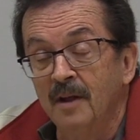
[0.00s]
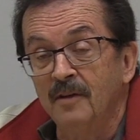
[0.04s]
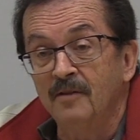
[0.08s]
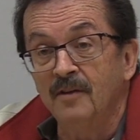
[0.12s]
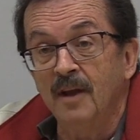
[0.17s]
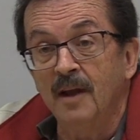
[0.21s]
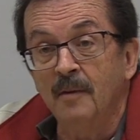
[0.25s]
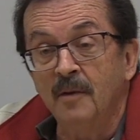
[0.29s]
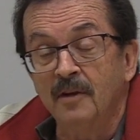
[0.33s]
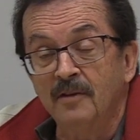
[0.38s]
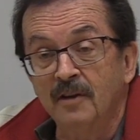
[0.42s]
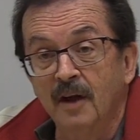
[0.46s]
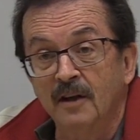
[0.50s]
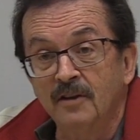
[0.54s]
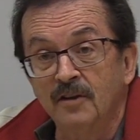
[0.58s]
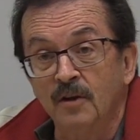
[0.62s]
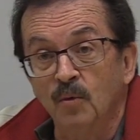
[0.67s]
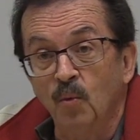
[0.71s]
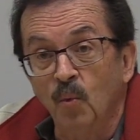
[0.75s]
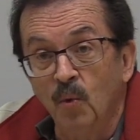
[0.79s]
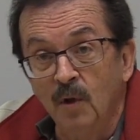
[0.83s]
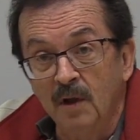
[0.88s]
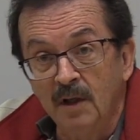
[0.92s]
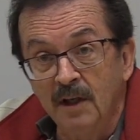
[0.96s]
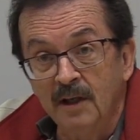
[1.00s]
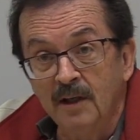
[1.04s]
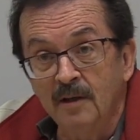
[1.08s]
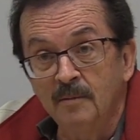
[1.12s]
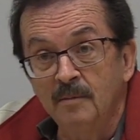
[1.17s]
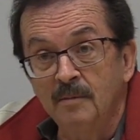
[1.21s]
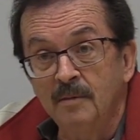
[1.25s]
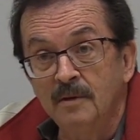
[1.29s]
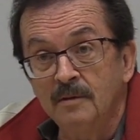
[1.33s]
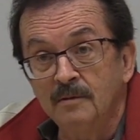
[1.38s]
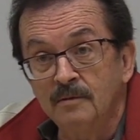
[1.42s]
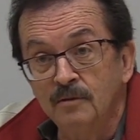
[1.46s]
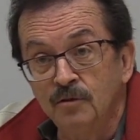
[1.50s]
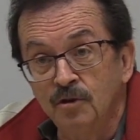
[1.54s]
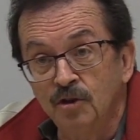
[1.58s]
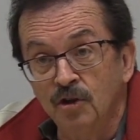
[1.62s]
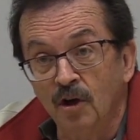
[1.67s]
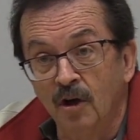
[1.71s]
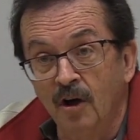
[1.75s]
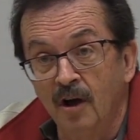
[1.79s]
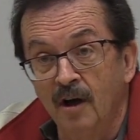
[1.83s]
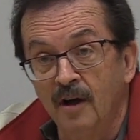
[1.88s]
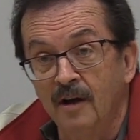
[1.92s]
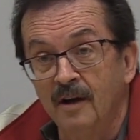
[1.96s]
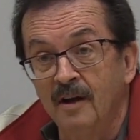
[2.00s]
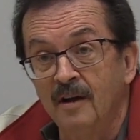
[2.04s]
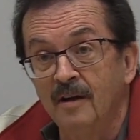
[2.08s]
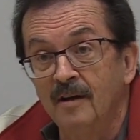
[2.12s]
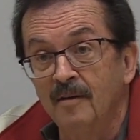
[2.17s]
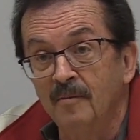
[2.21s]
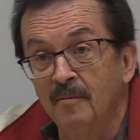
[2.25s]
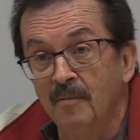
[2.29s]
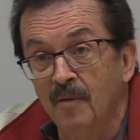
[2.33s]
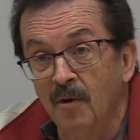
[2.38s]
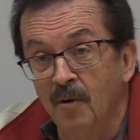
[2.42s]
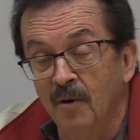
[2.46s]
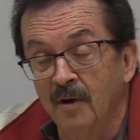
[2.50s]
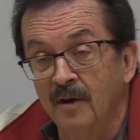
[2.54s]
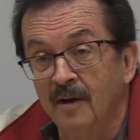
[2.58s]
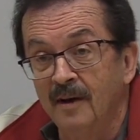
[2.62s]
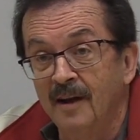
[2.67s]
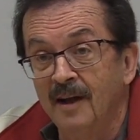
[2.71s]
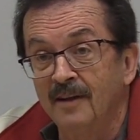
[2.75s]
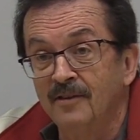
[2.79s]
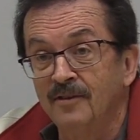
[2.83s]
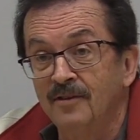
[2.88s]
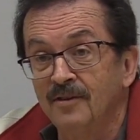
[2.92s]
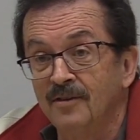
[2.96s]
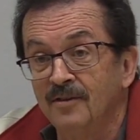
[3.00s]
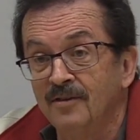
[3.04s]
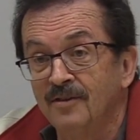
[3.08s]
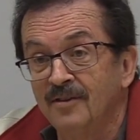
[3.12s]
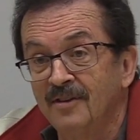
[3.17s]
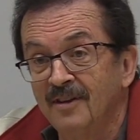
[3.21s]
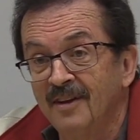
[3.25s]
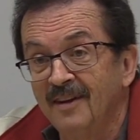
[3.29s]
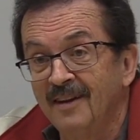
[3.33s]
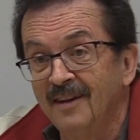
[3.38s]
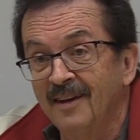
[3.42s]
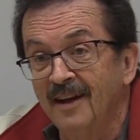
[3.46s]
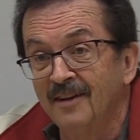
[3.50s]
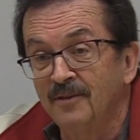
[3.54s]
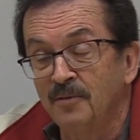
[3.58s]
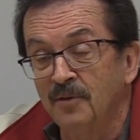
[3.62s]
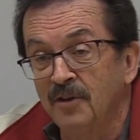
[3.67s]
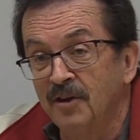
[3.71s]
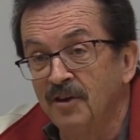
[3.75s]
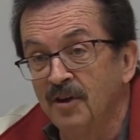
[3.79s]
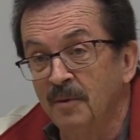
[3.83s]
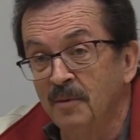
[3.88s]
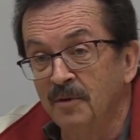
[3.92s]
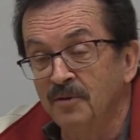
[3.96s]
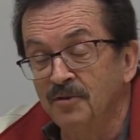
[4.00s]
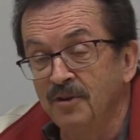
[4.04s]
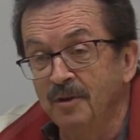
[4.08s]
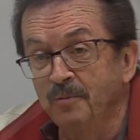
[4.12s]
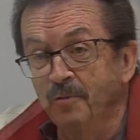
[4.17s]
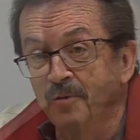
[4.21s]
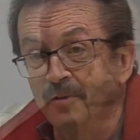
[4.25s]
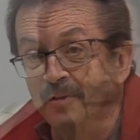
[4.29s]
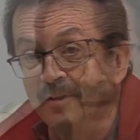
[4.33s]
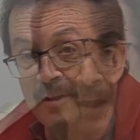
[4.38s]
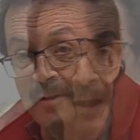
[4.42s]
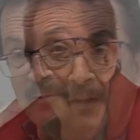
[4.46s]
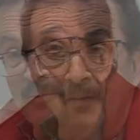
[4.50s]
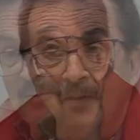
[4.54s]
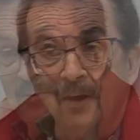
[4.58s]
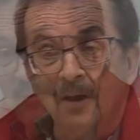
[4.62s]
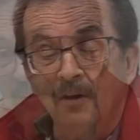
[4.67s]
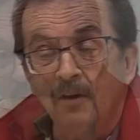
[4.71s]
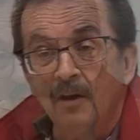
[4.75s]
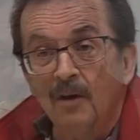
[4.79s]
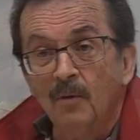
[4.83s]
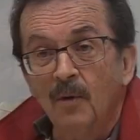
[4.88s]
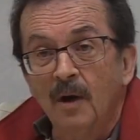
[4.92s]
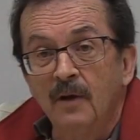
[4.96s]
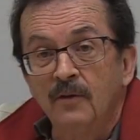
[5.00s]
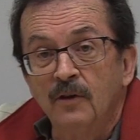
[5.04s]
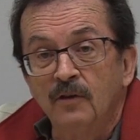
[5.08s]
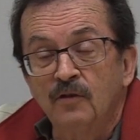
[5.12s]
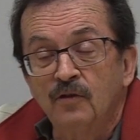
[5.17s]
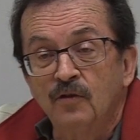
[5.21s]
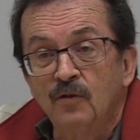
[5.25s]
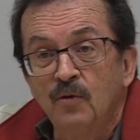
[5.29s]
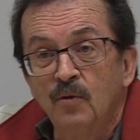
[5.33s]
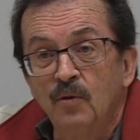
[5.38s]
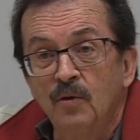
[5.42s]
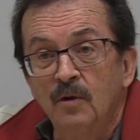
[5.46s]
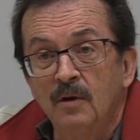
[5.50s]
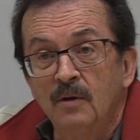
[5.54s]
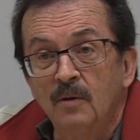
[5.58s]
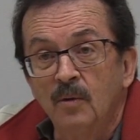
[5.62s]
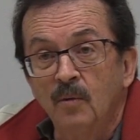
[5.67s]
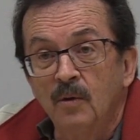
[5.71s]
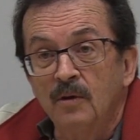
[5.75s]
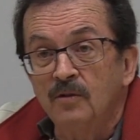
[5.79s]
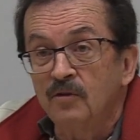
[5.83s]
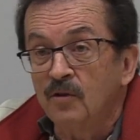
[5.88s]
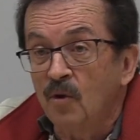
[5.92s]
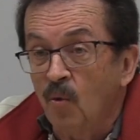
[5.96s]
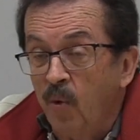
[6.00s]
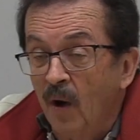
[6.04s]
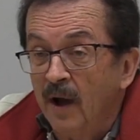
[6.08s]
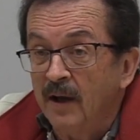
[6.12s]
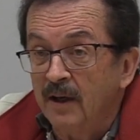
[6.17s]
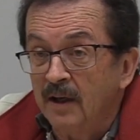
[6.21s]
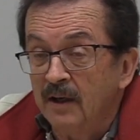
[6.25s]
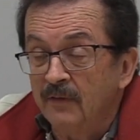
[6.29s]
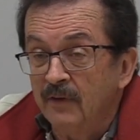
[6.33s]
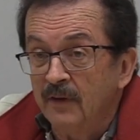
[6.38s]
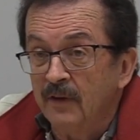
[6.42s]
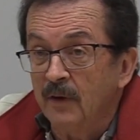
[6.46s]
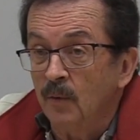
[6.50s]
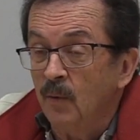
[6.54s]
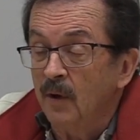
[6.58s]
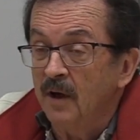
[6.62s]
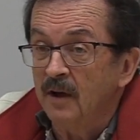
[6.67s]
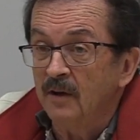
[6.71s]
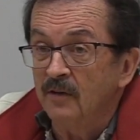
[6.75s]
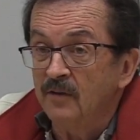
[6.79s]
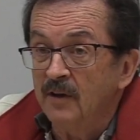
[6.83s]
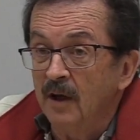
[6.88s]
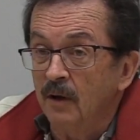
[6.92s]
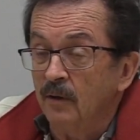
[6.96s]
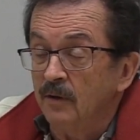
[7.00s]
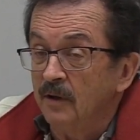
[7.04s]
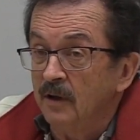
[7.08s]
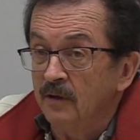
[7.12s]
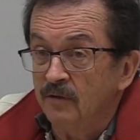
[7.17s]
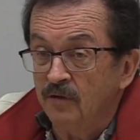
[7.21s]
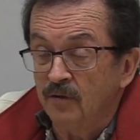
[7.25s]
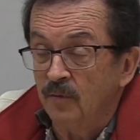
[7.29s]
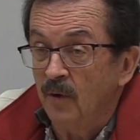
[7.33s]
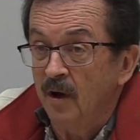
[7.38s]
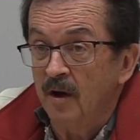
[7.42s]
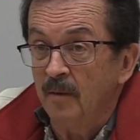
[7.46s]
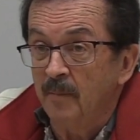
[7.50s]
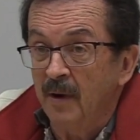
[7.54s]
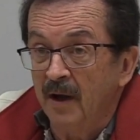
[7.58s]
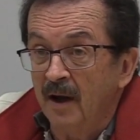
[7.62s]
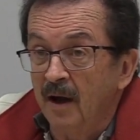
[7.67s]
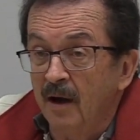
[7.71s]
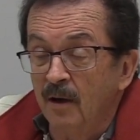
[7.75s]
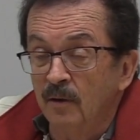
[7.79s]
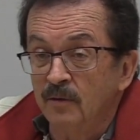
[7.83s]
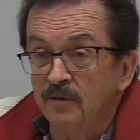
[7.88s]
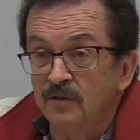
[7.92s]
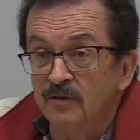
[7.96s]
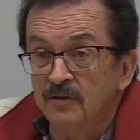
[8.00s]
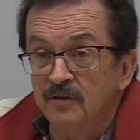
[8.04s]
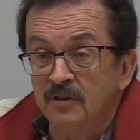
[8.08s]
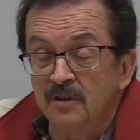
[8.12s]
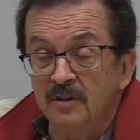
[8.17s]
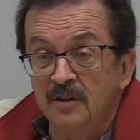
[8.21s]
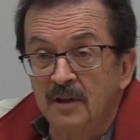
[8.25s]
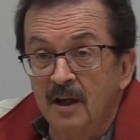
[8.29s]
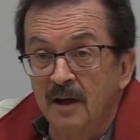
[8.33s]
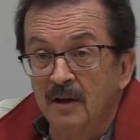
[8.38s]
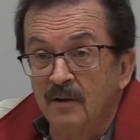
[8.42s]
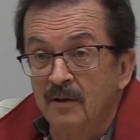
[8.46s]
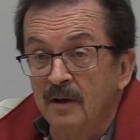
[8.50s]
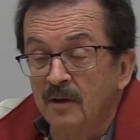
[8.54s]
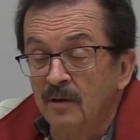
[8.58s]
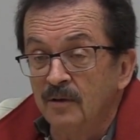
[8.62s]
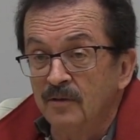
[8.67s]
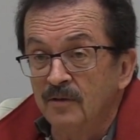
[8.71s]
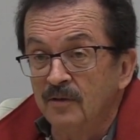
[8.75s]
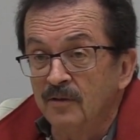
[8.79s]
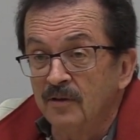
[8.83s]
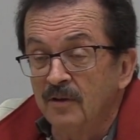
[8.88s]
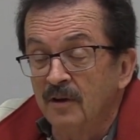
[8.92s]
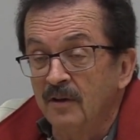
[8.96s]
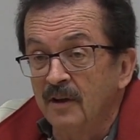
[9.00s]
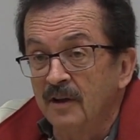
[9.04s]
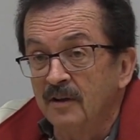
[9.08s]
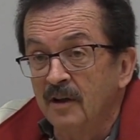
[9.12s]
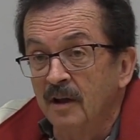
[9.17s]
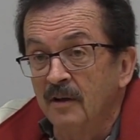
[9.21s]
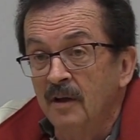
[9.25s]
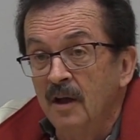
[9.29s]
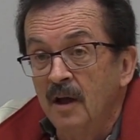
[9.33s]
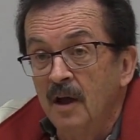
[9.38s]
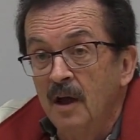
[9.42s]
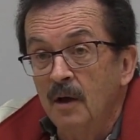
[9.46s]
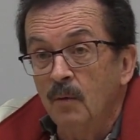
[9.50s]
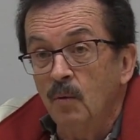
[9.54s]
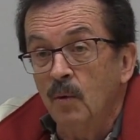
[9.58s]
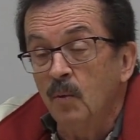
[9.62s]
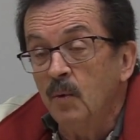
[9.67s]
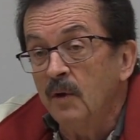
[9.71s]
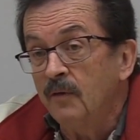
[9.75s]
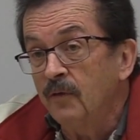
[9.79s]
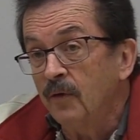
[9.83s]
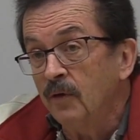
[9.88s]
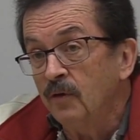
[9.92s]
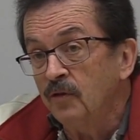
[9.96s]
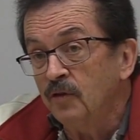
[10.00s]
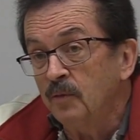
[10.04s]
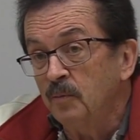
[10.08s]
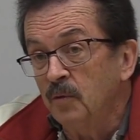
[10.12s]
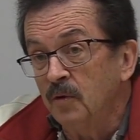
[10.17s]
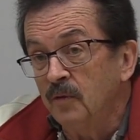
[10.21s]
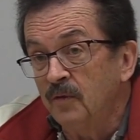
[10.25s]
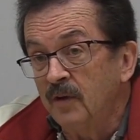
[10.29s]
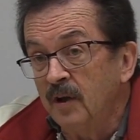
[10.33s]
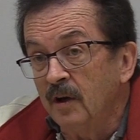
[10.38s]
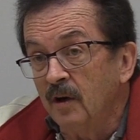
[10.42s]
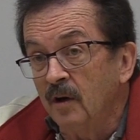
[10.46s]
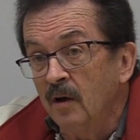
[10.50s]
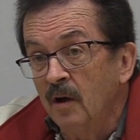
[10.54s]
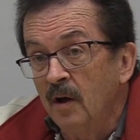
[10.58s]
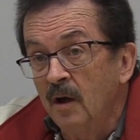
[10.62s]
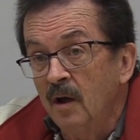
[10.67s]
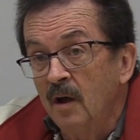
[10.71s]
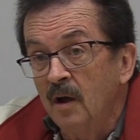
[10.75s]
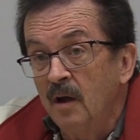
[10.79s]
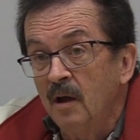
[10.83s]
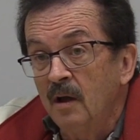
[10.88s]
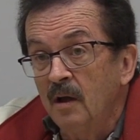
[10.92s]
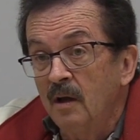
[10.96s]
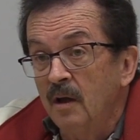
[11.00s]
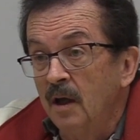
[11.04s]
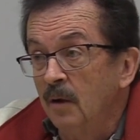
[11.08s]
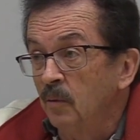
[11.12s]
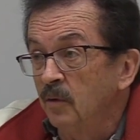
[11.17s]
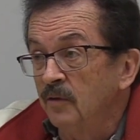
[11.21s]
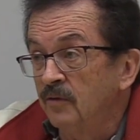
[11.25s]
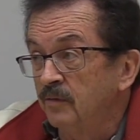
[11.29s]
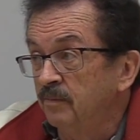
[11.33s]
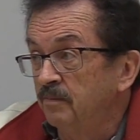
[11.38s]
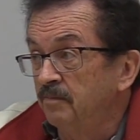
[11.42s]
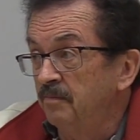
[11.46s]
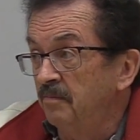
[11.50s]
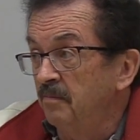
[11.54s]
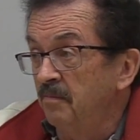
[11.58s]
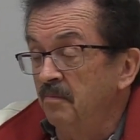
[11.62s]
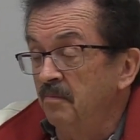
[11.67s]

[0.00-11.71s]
His name is actually William John Mouat. That's what the WJ. Okay, the area around the school was quite different than what it is now. It's surrounded by houses and townhouses and all that kind of. When we first moved here, it was